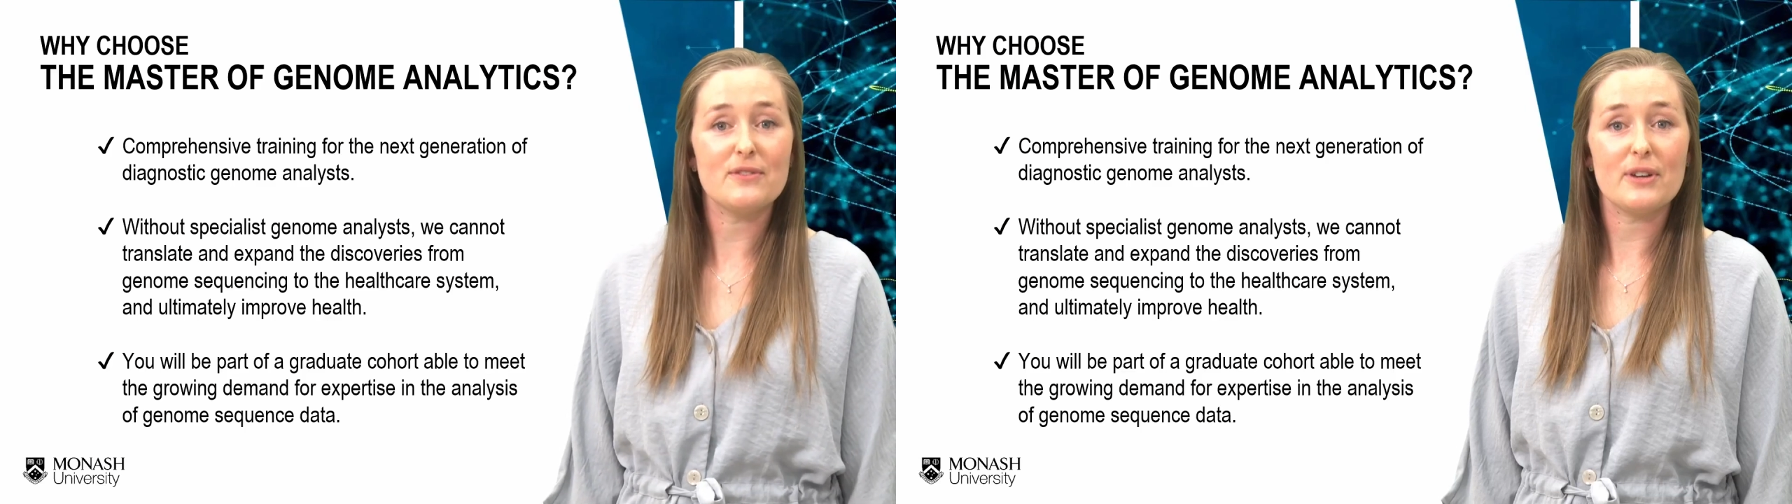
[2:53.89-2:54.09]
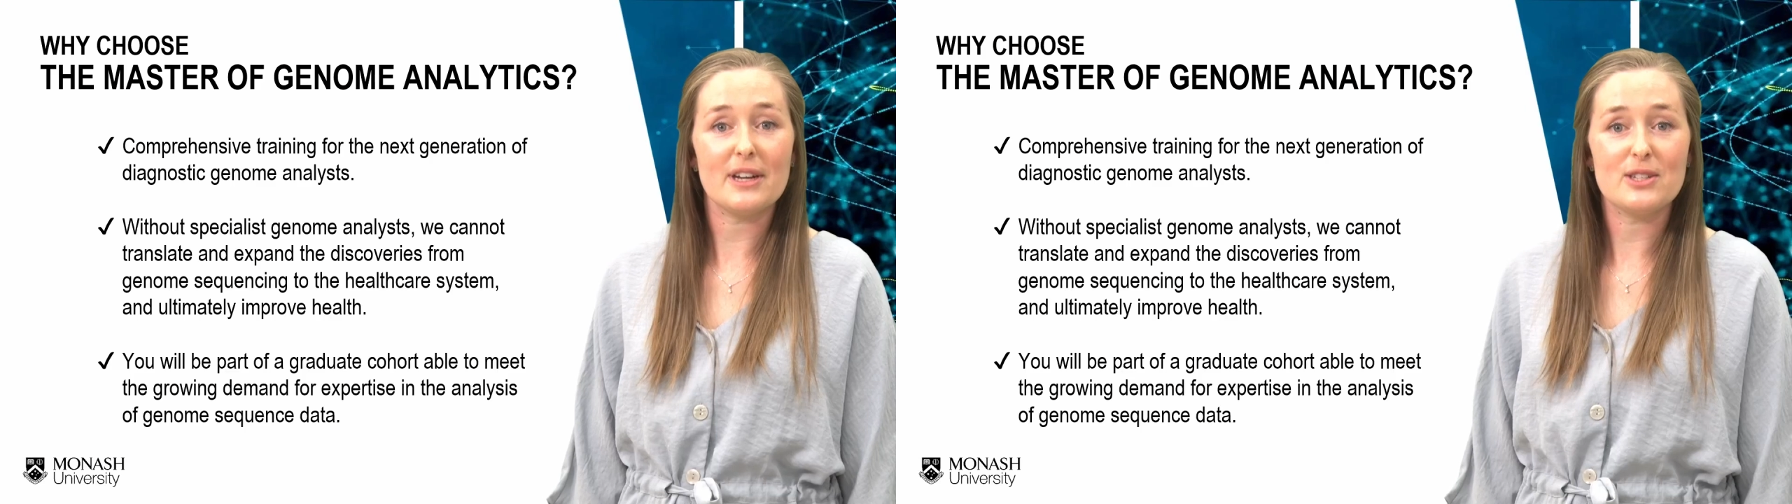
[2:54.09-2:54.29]

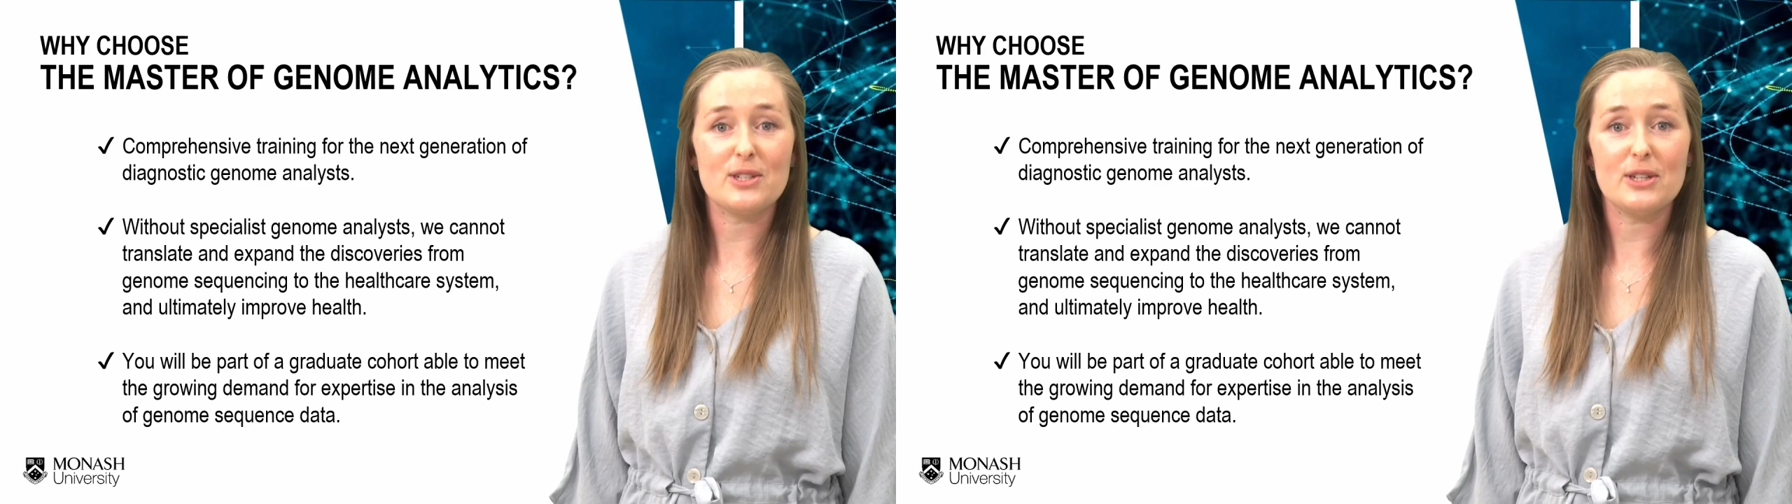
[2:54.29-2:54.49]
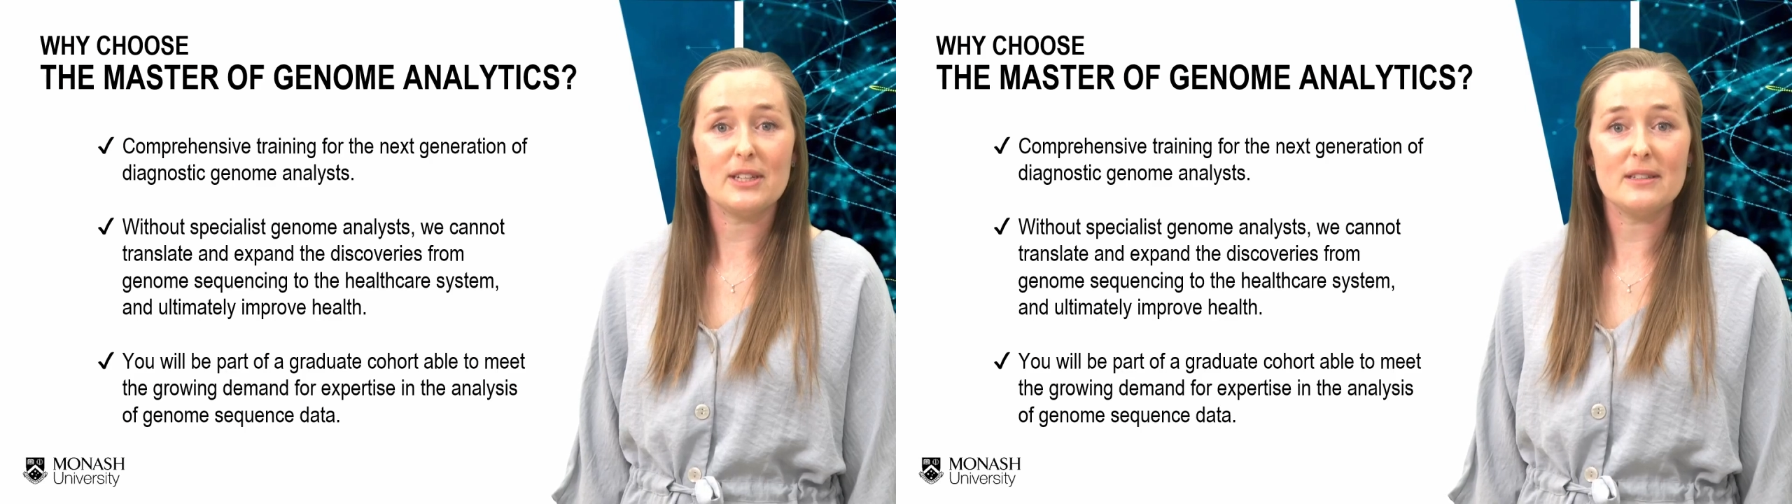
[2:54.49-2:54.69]
for our
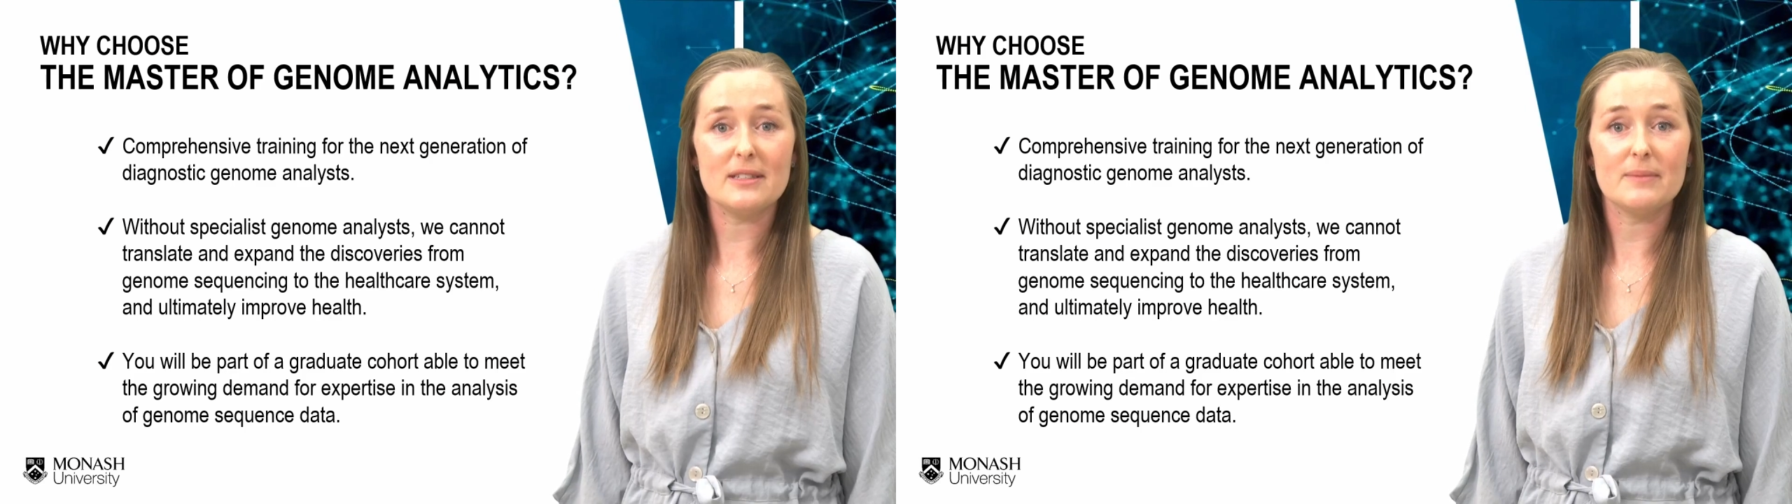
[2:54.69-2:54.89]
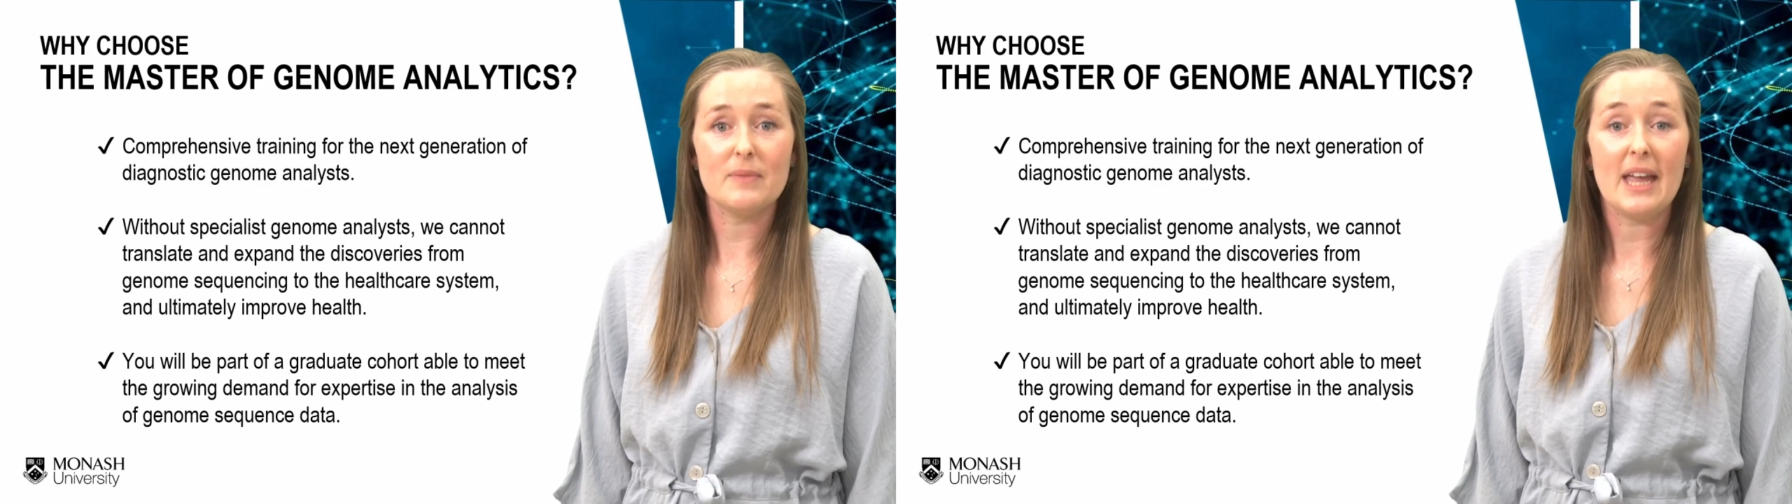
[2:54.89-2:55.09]
students,